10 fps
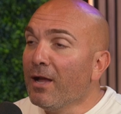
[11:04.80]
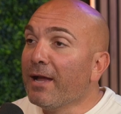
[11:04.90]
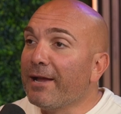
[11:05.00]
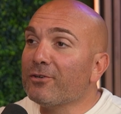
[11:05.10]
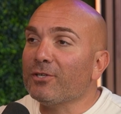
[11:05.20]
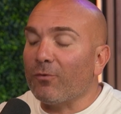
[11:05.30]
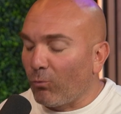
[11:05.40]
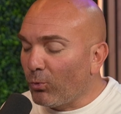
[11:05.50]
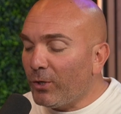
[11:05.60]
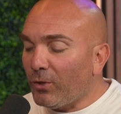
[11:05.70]
Here's a
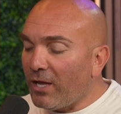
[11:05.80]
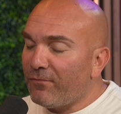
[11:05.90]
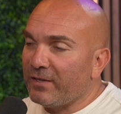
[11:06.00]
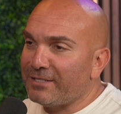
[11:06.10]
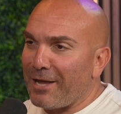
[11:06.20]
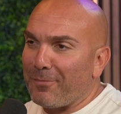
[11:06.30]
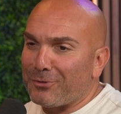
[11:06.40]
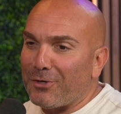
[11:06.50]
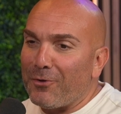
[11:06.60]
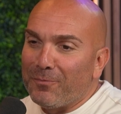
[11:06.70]
real life example.
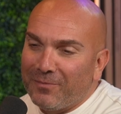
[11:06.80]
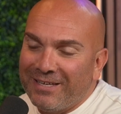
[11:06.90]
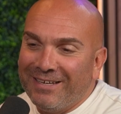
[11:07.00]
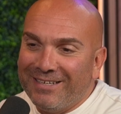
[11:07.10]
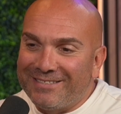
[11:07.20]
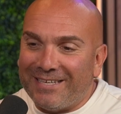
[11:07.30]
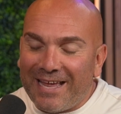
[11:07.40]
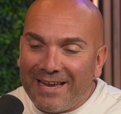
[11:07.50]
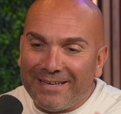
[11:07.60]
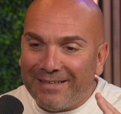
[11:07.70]
So
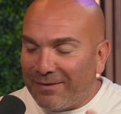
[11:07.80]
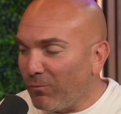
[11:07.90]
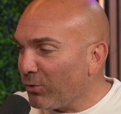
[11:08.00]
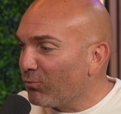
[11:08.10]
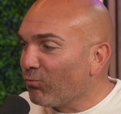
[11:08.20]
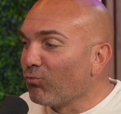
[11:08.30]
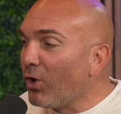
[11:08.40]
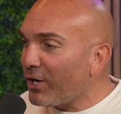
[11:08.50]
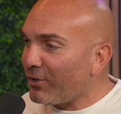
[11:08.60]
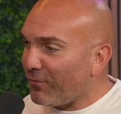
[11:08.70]
today we're
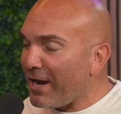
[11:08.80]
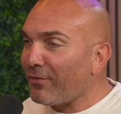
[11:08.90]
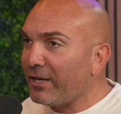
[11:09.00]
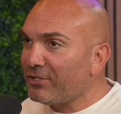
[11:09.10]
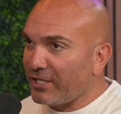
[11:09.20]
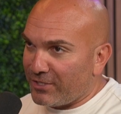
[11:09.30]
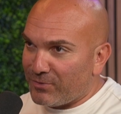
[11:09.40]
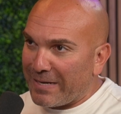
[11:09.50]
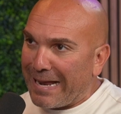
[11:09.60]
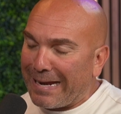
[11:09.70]
running around like chickens
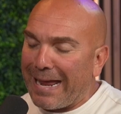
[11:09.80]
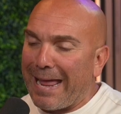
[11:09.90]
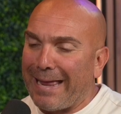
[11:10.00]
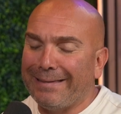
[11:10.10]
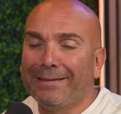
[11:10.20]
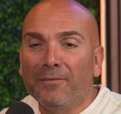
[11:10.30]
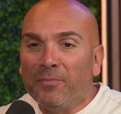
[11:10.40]
without a head.